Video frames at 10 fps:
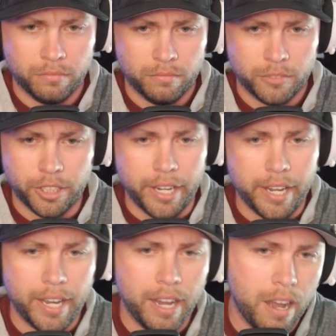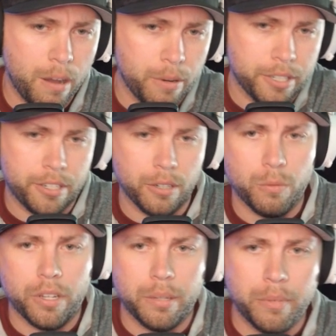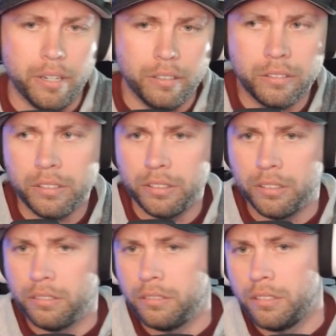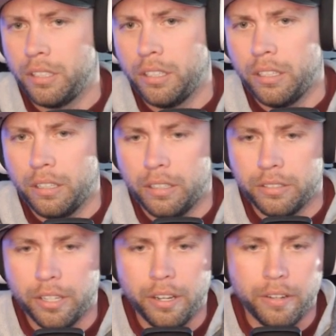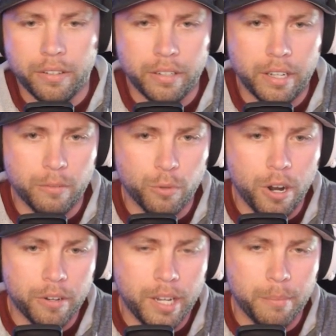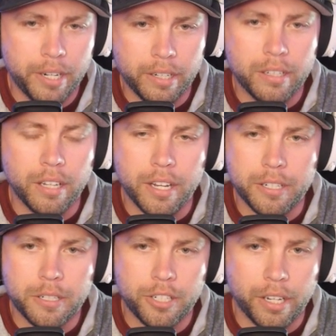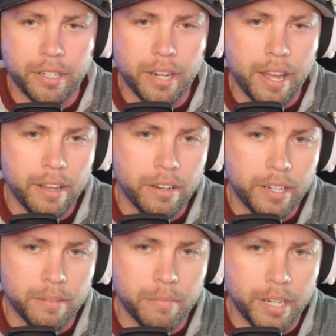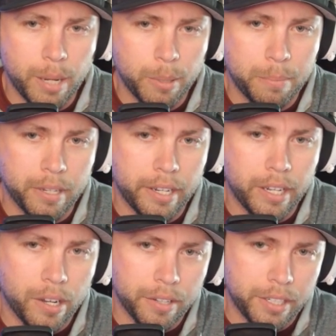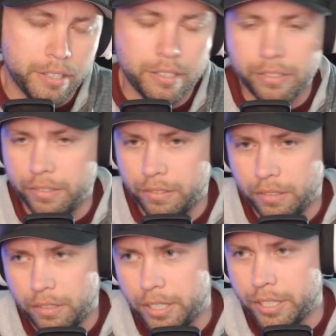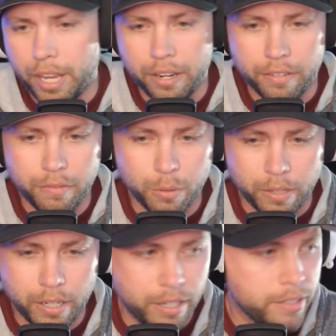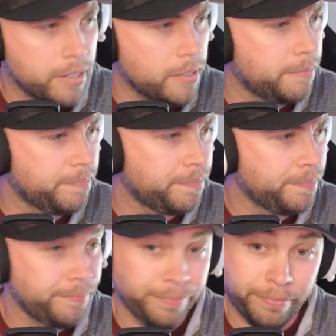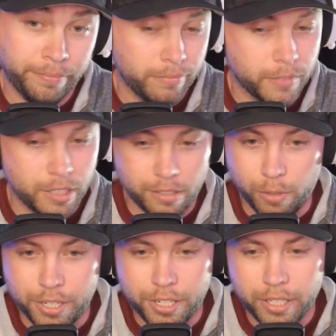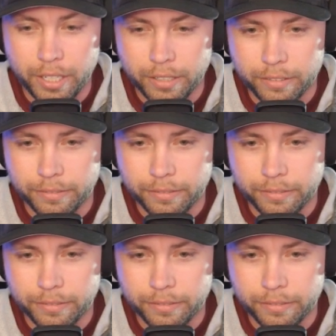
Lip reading: So yeah, I would have still won the middle. So Rogue coming in clutch, shutting down him being able to play all these discounted forecasts. That's why she's in here.